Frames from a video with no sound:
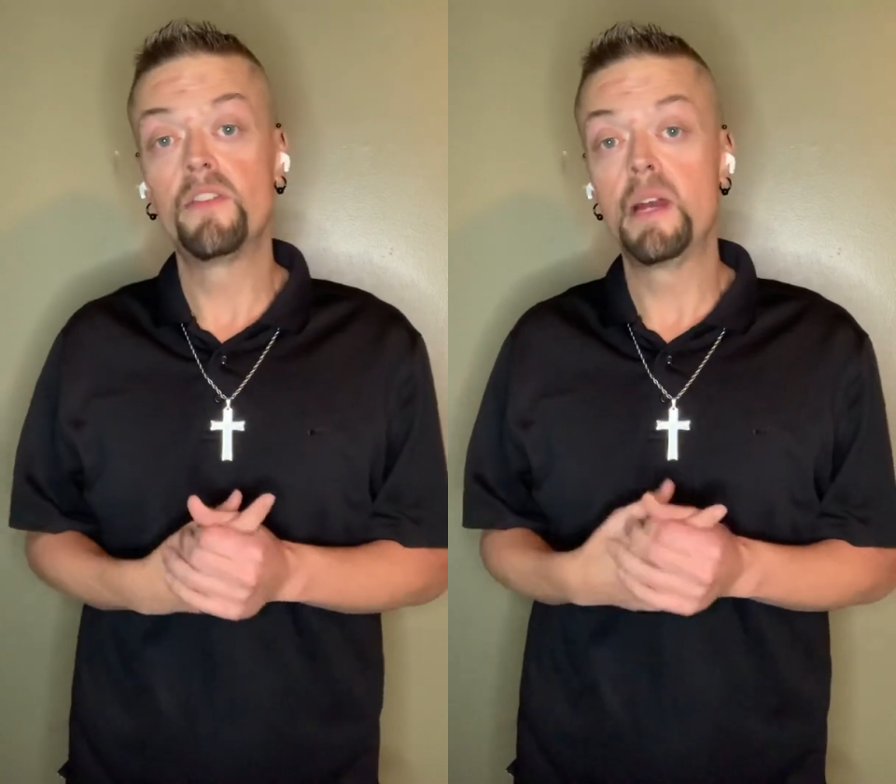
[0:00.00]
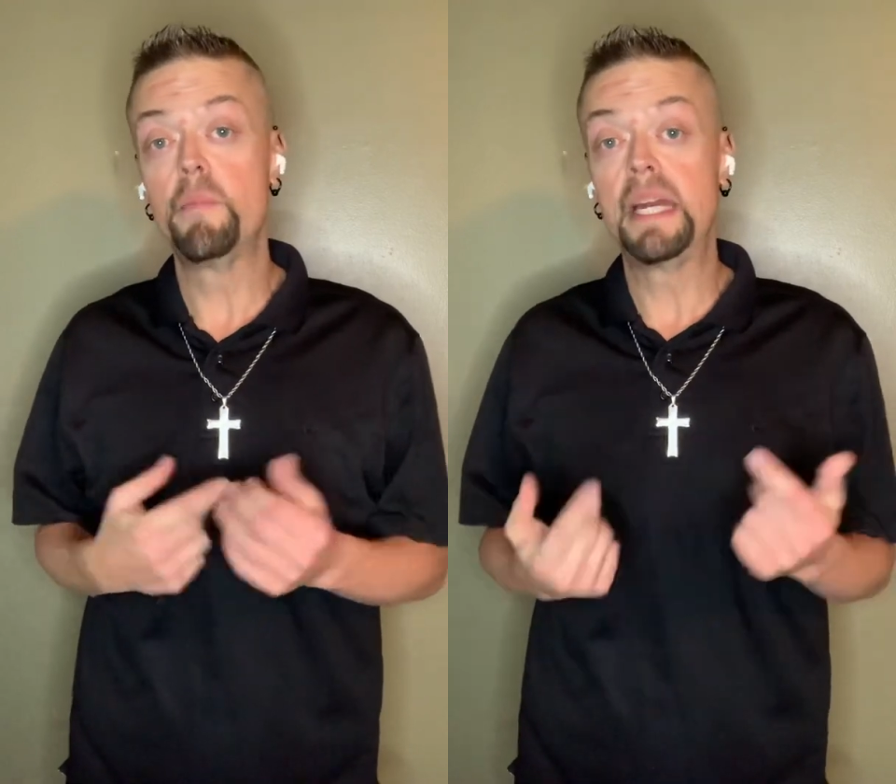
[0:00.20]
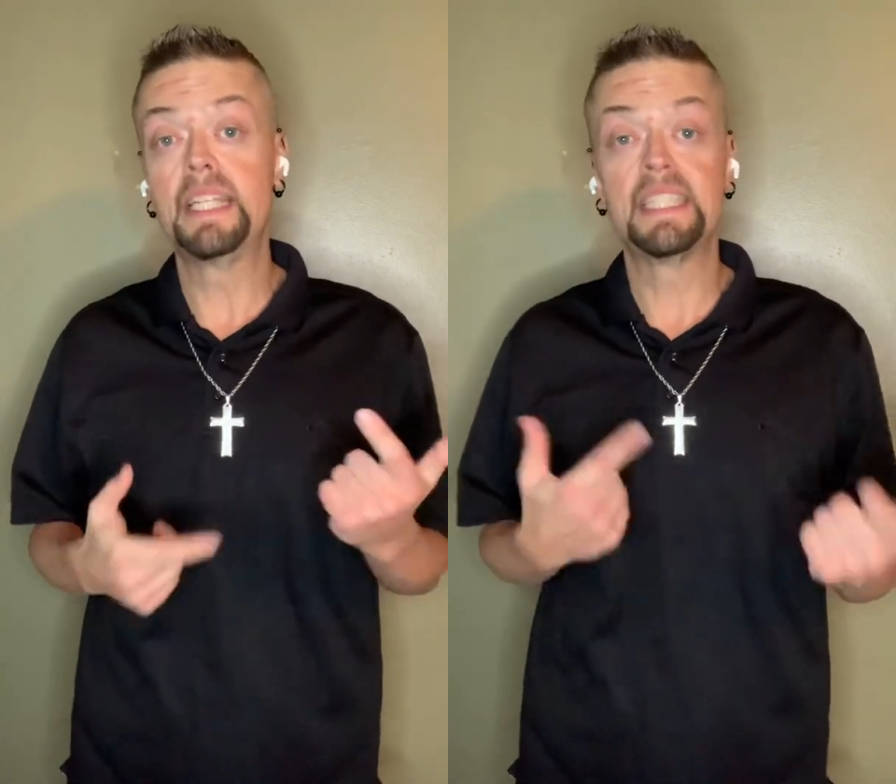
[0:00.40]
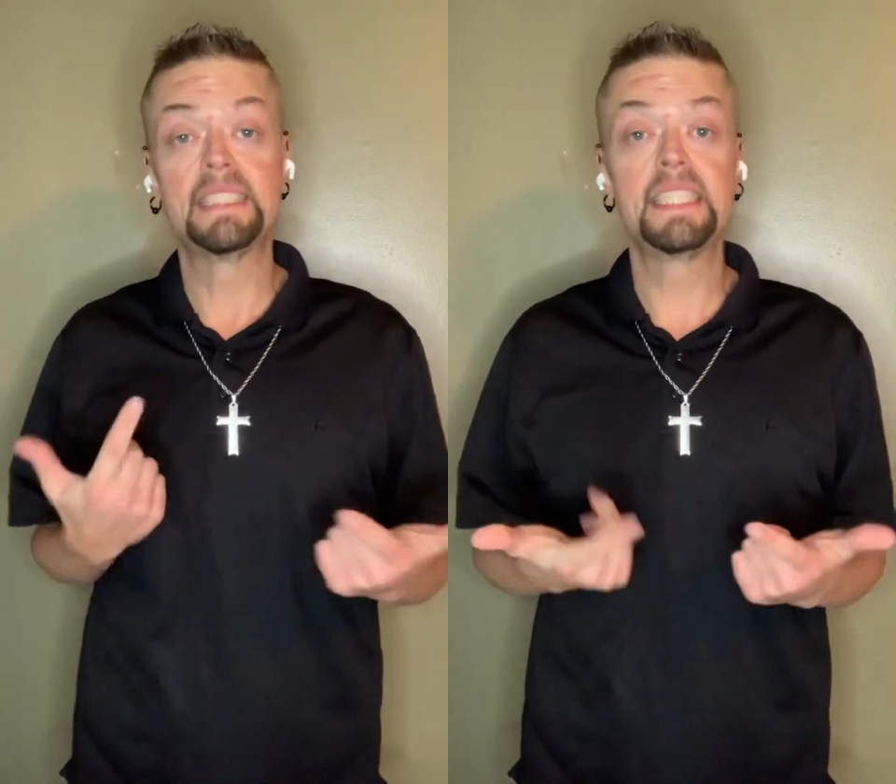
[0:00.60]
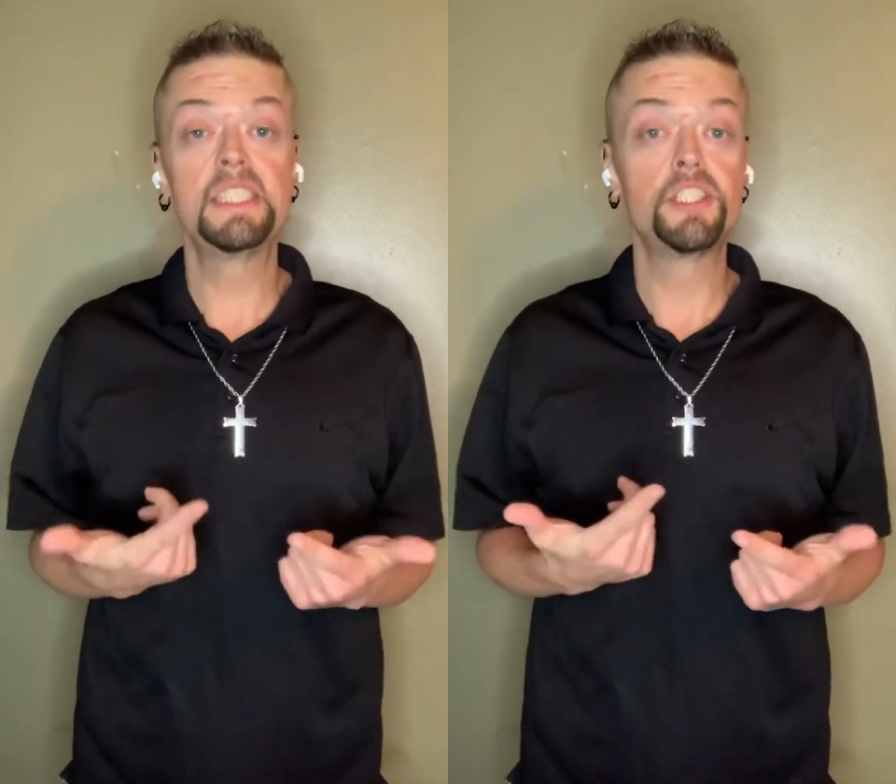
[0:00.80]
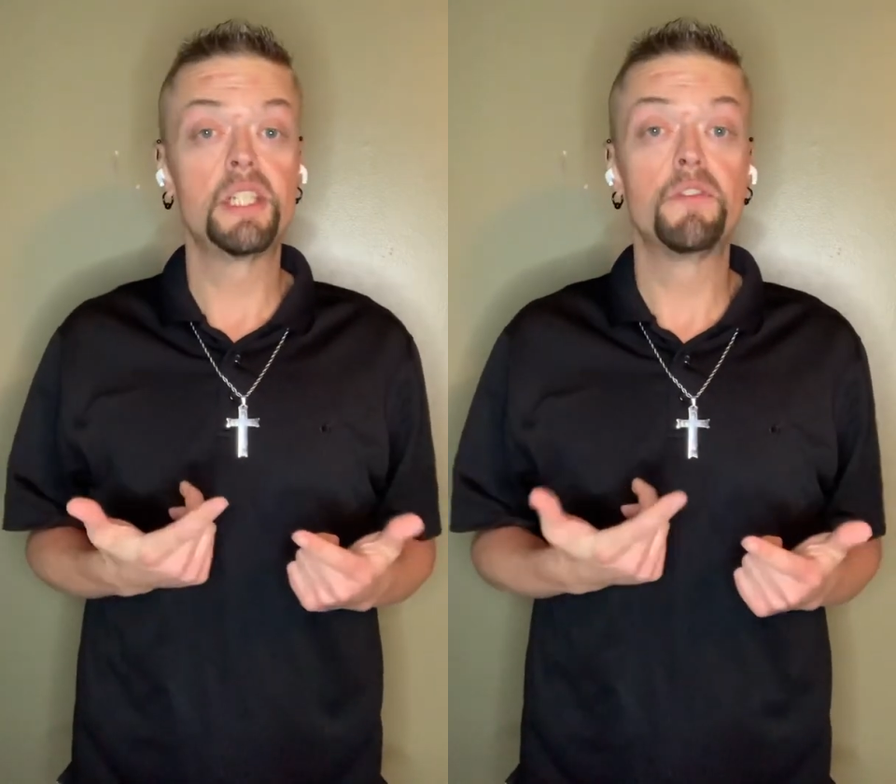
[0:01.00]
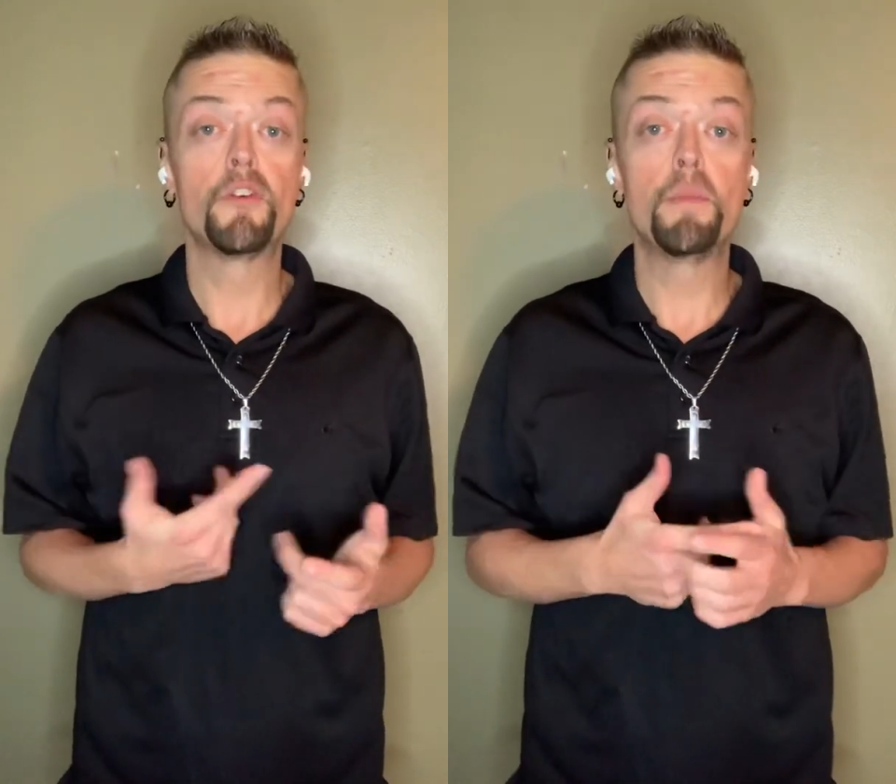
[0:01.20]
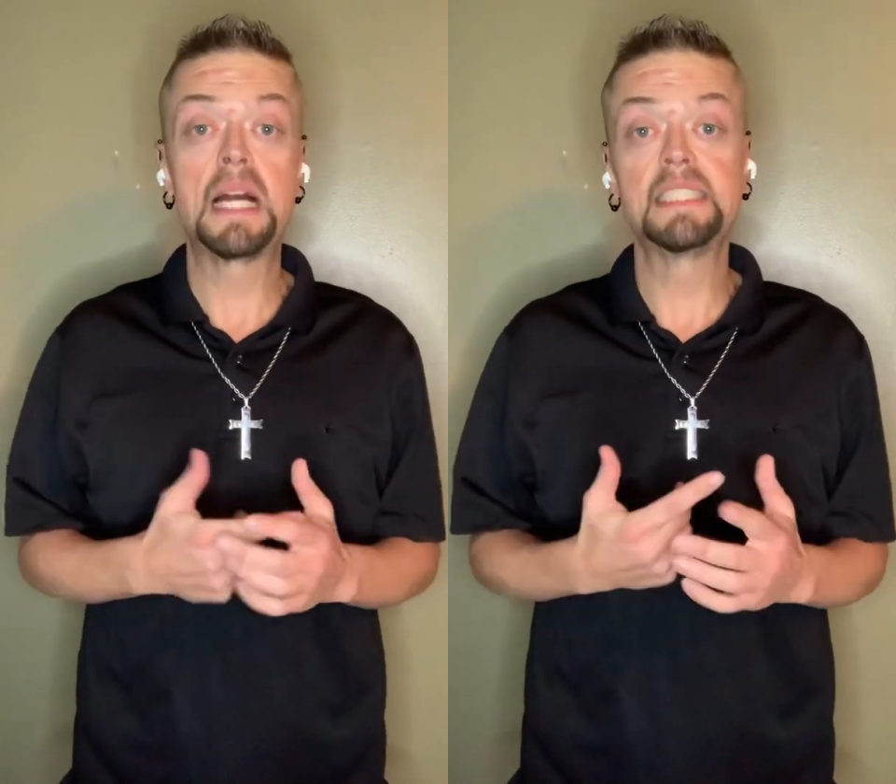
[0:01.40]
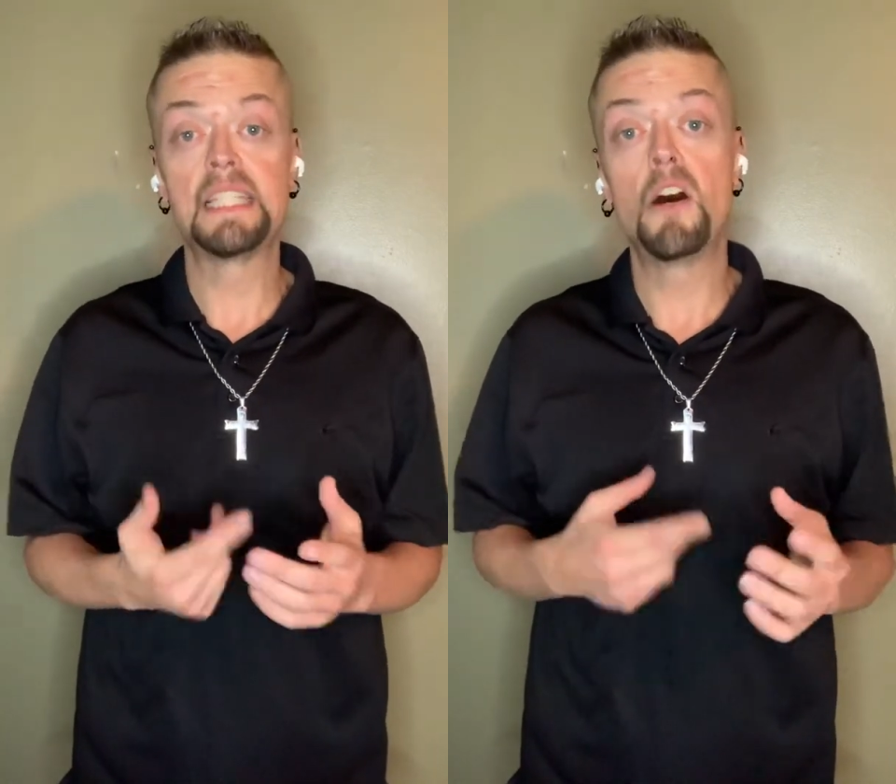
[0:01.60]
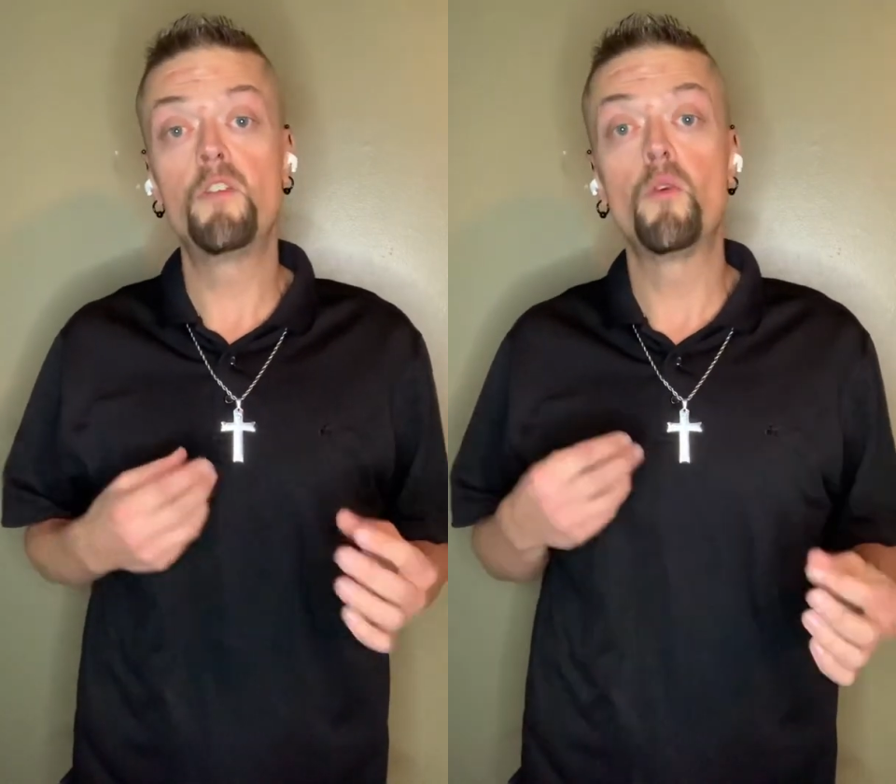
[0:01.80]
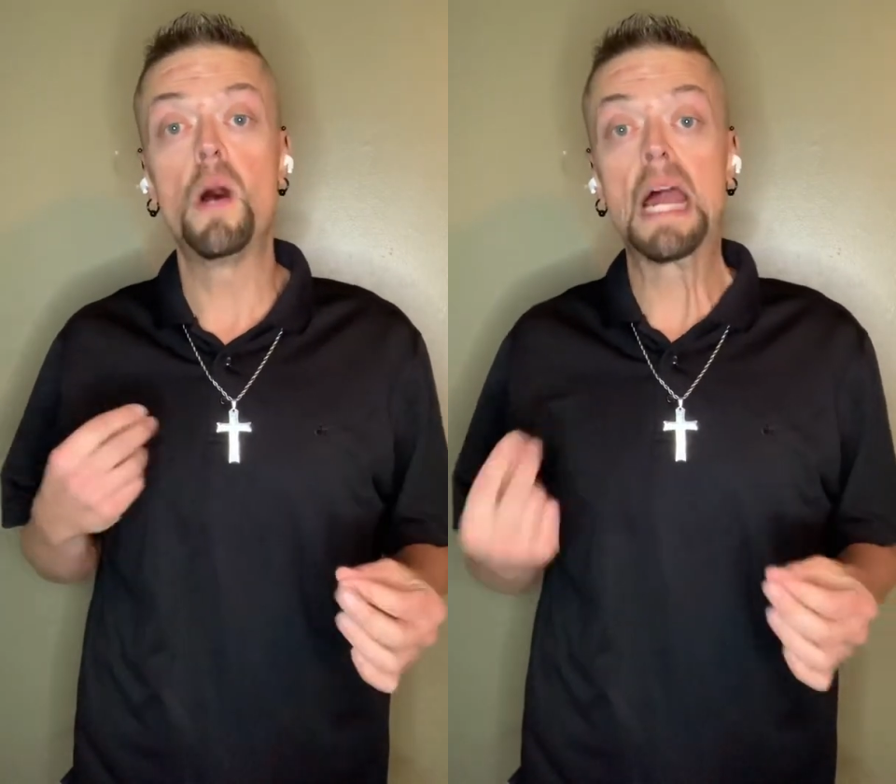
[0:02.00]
and made a decision for myself what